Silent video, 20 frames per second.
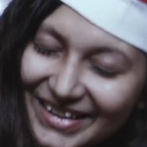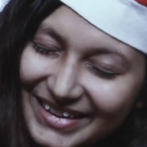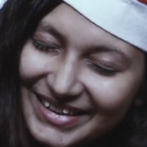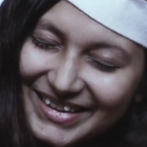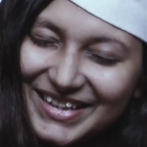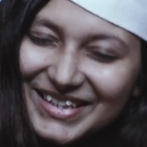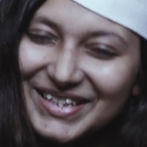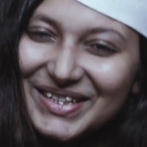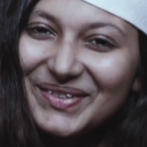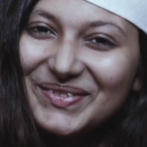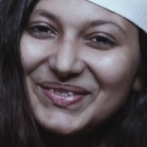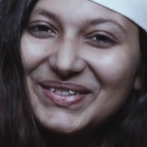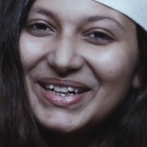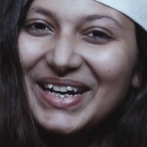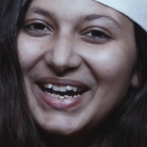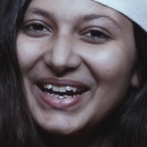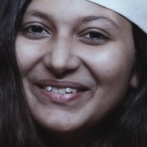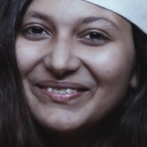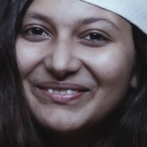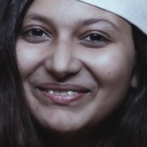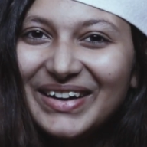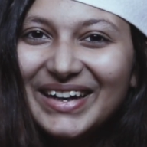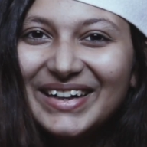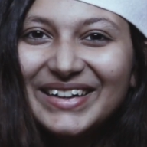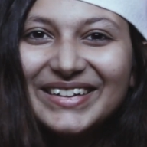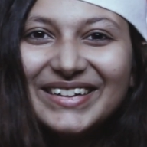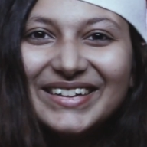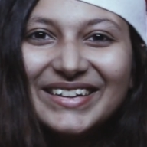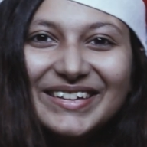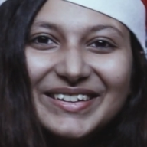the subscribe
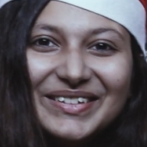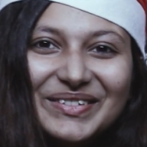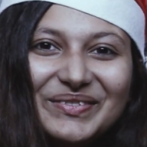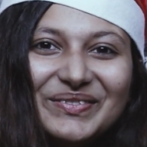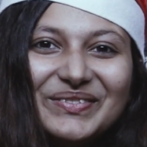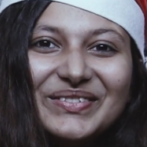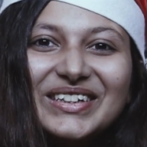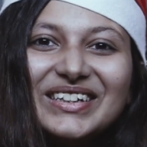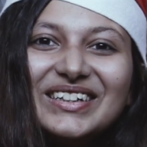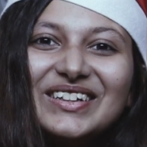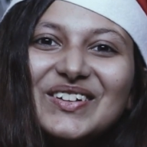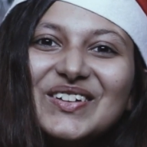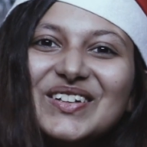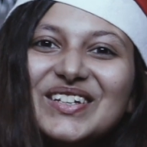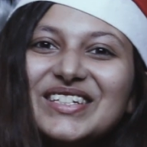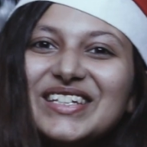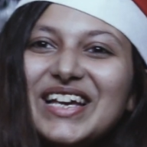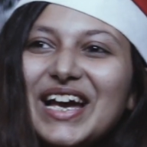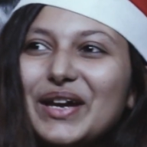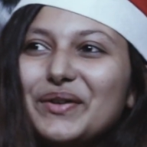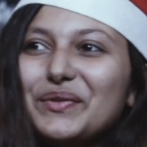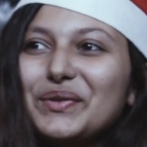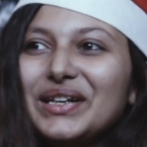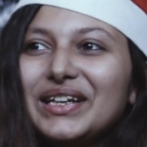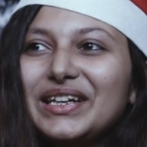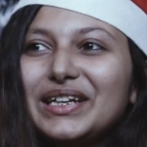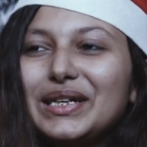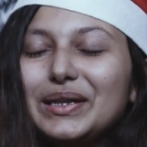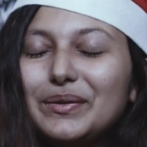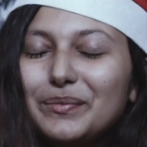button, because I will
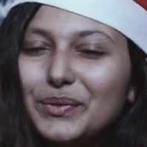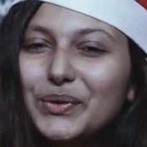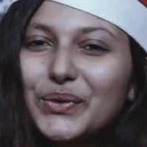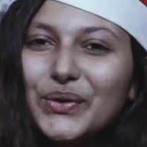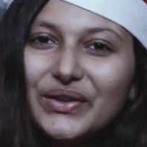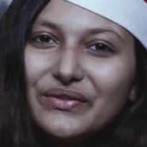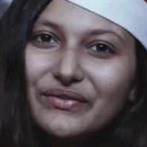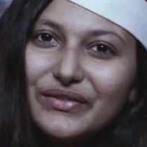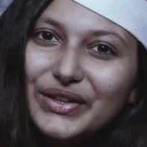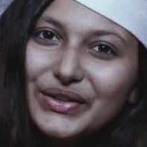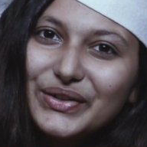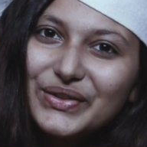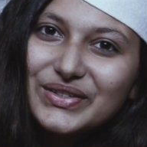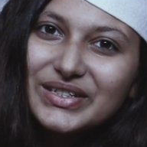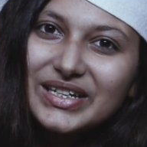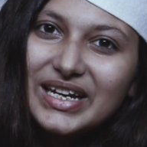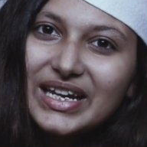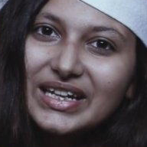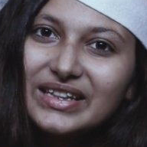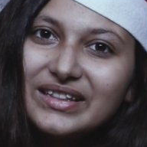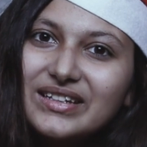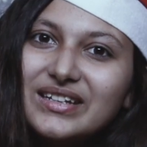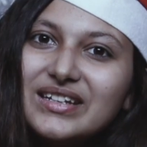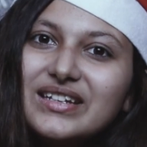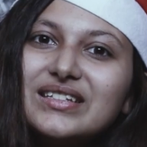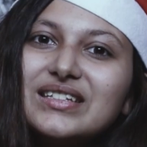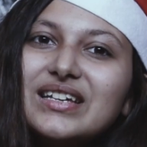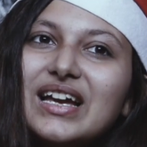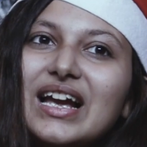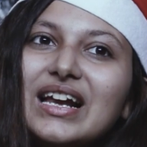keep doing videos like this.
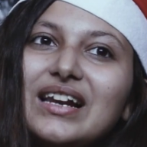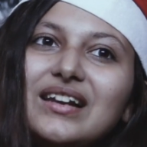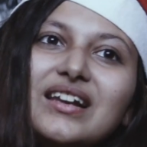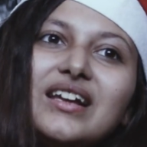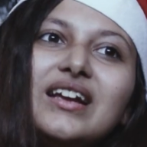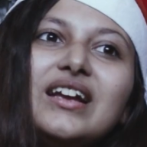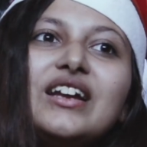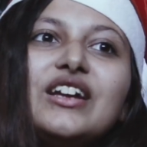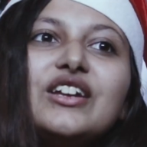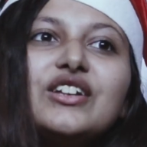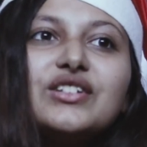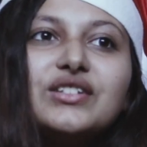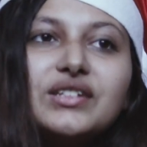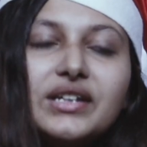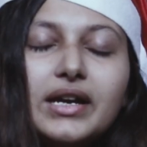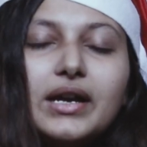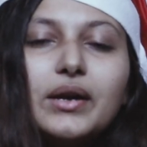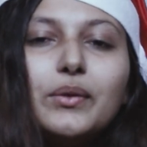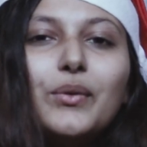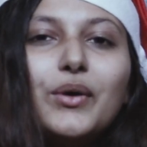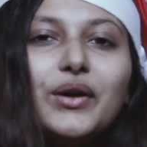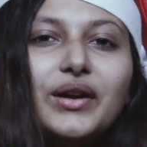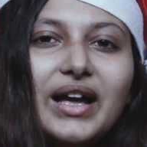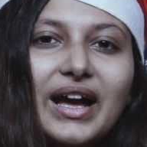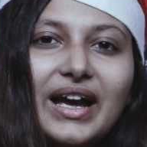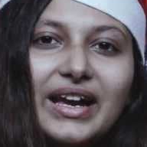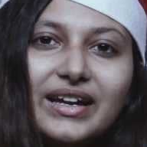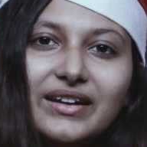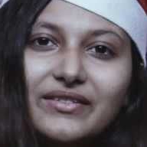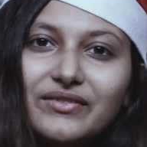I'll share what I
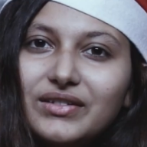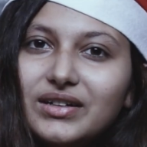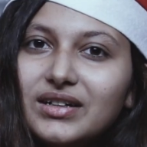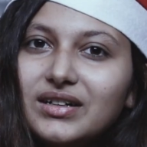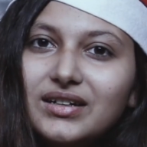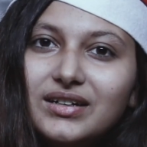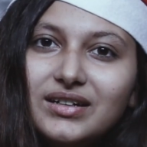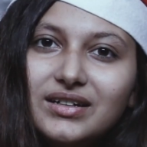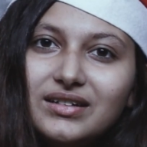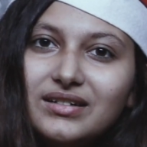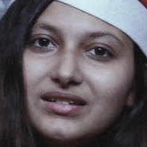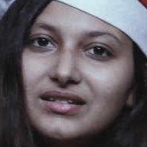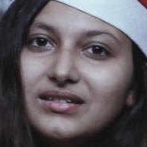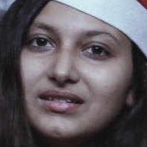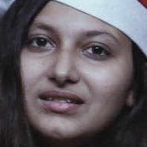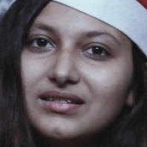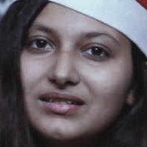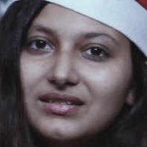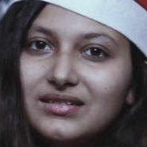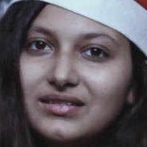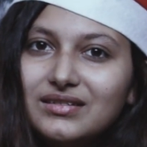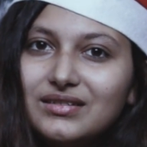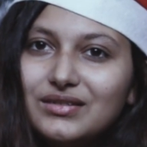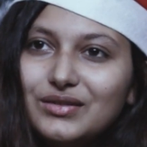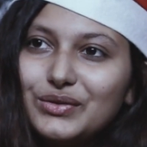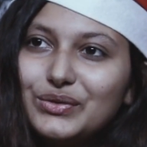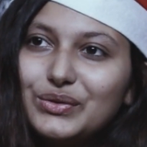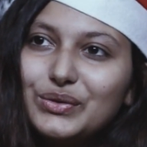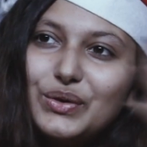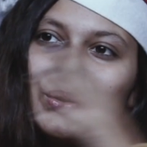have learned
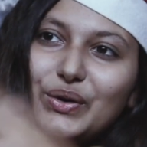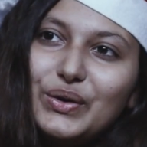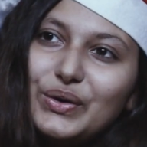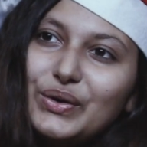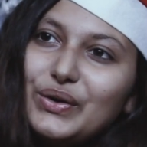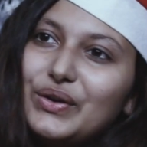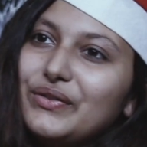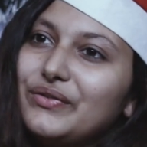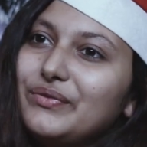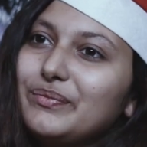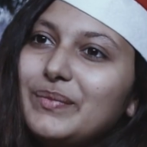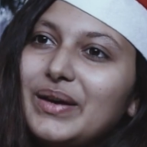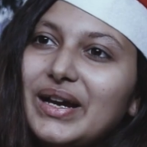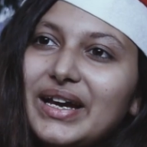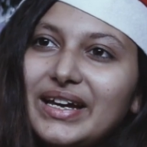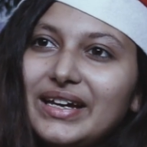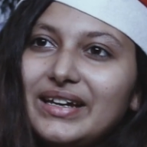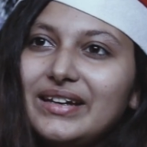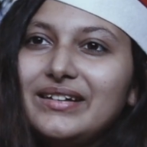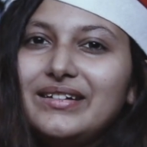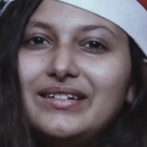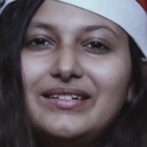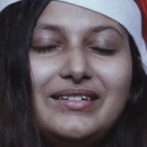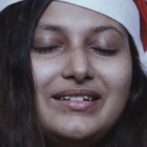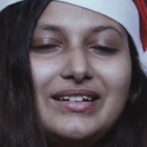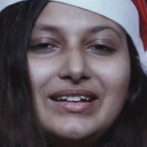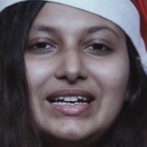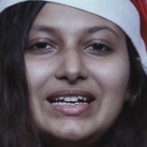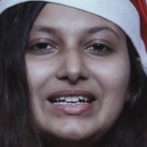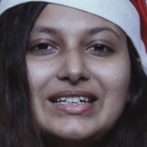through all of my
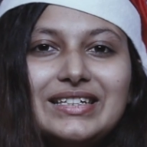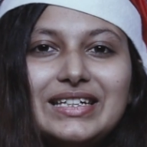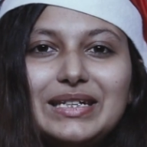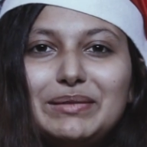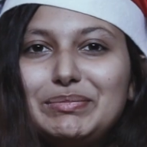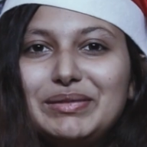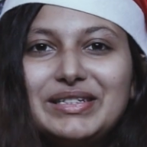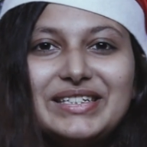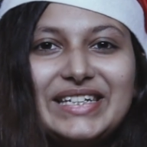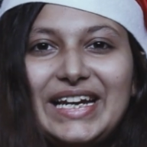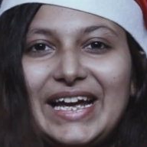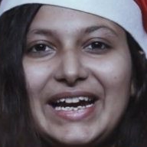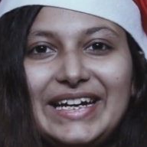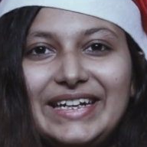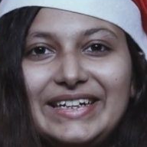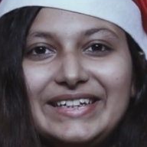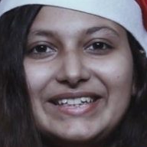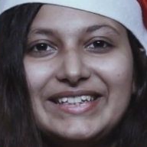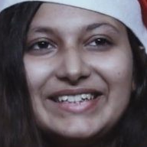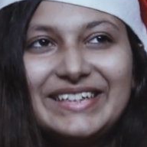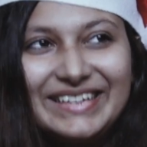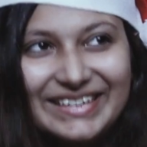sleepless nights.